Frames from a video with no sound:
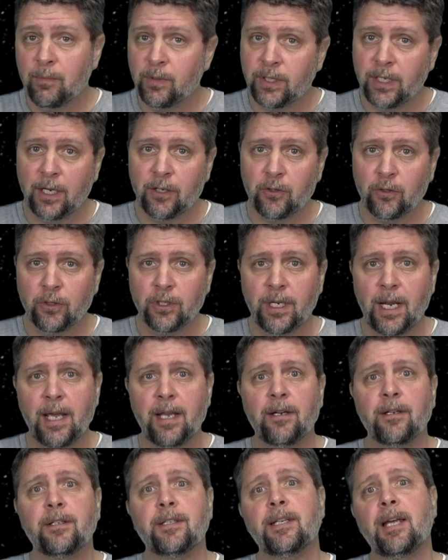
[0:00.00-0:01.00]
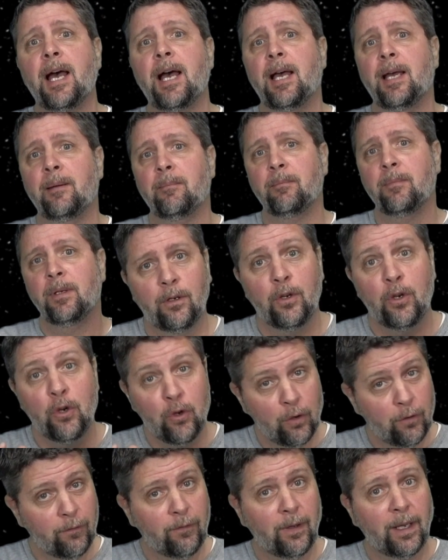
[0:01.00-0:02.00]
Central Standard Time,
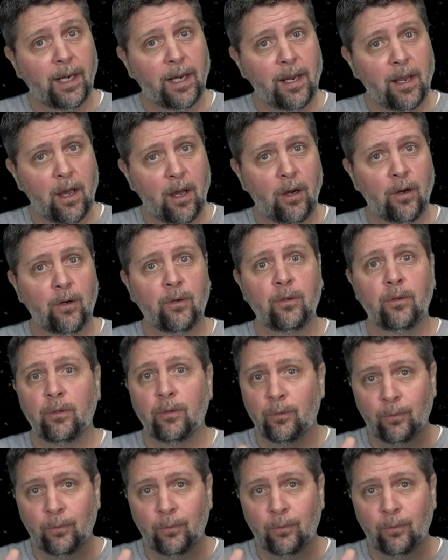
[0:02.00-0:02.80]
new video